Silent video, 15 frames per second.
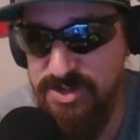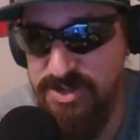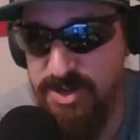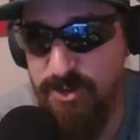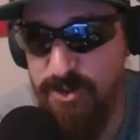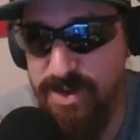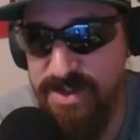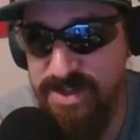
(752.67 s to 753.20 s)
you know
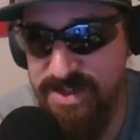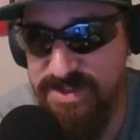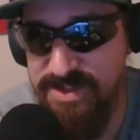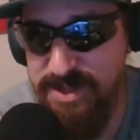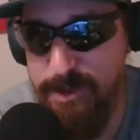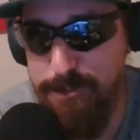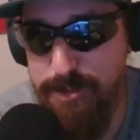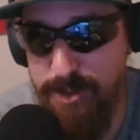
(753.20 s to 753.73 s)
what?
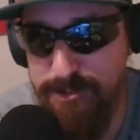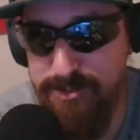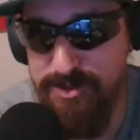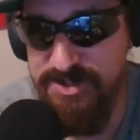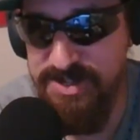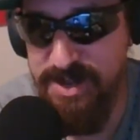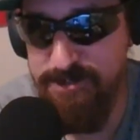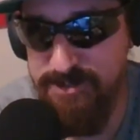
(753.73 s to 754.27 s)
The appropriate
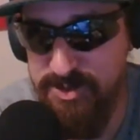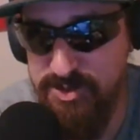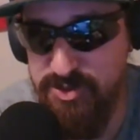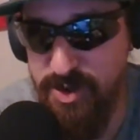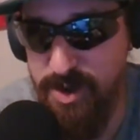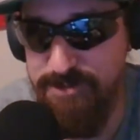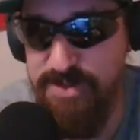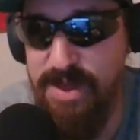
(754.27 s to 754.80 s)
time to
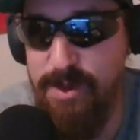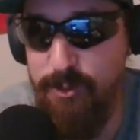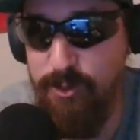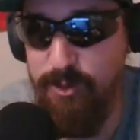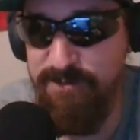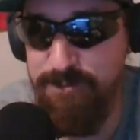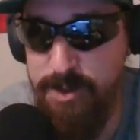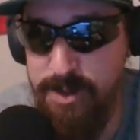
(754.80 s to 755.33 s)
drop that
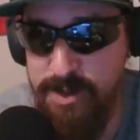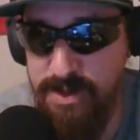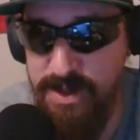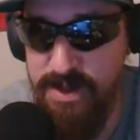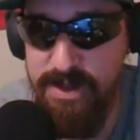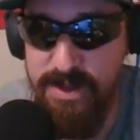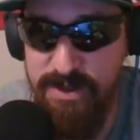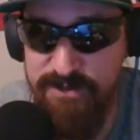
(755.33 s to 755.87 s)
would have been
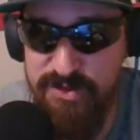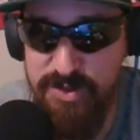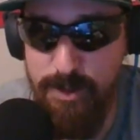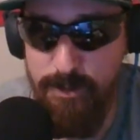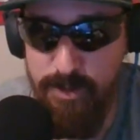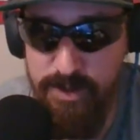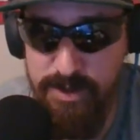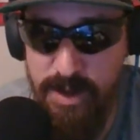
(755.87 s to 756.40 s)
like if
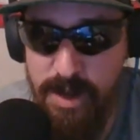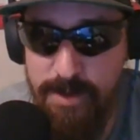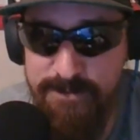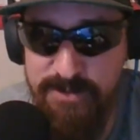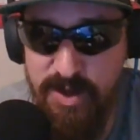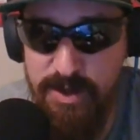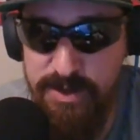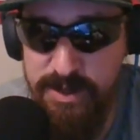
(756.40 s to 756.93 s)
someone hopped
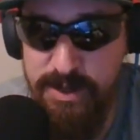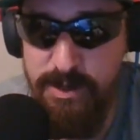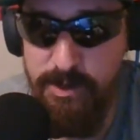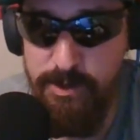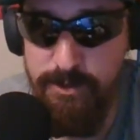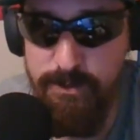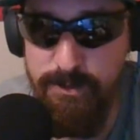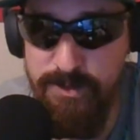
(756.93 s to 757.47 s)
on here
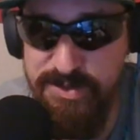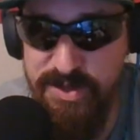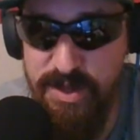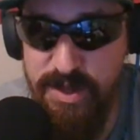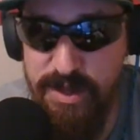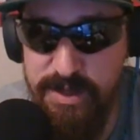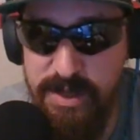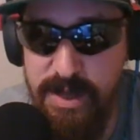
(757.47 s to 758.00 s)
and was
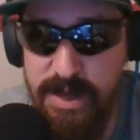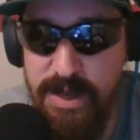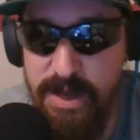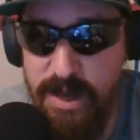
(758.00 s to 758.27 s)
like, "Yeah,